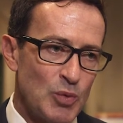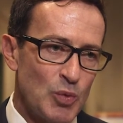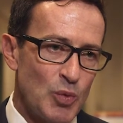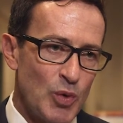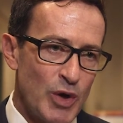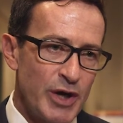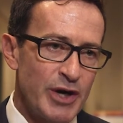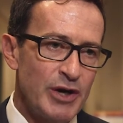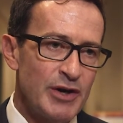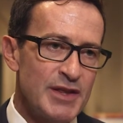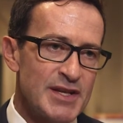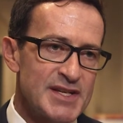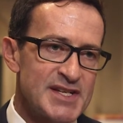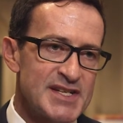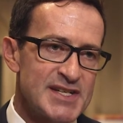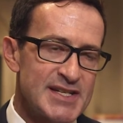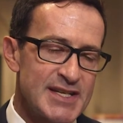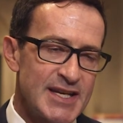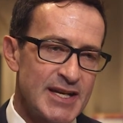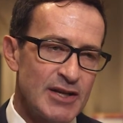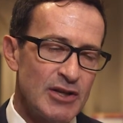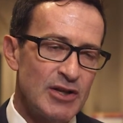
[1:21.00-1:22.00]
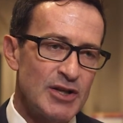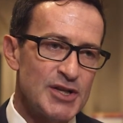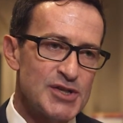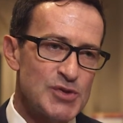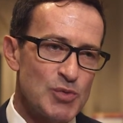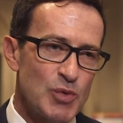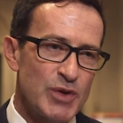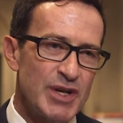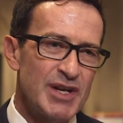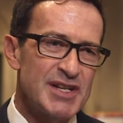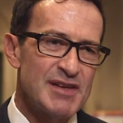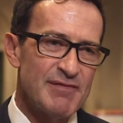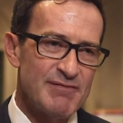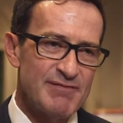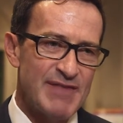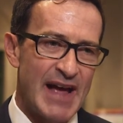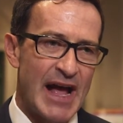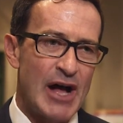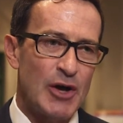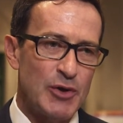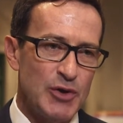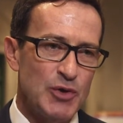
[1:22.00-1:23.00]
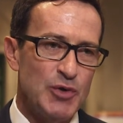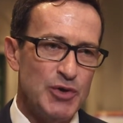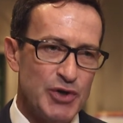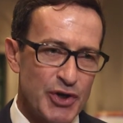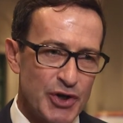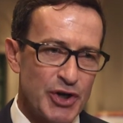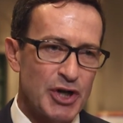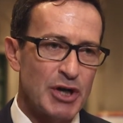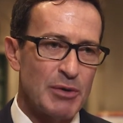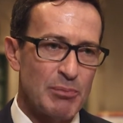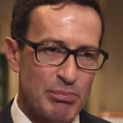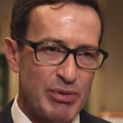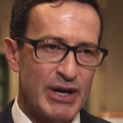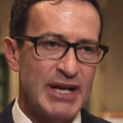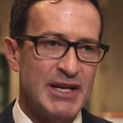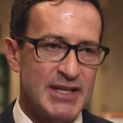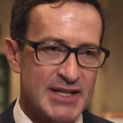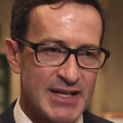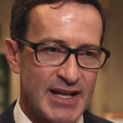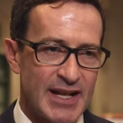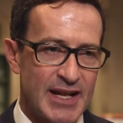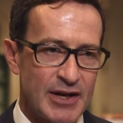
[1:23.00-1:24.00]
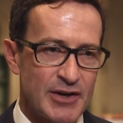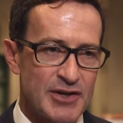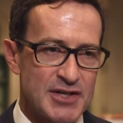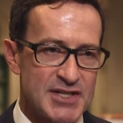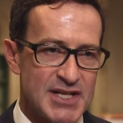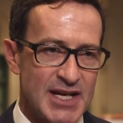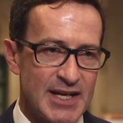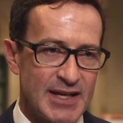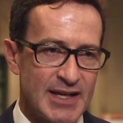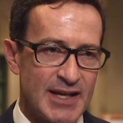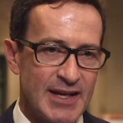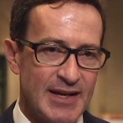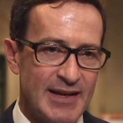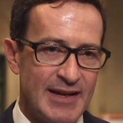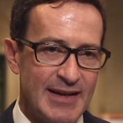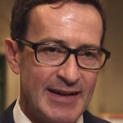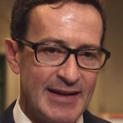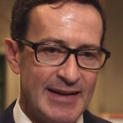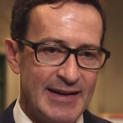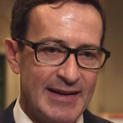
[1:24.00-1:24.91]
what are the skills, what's the value you're going to bring to that undertaking,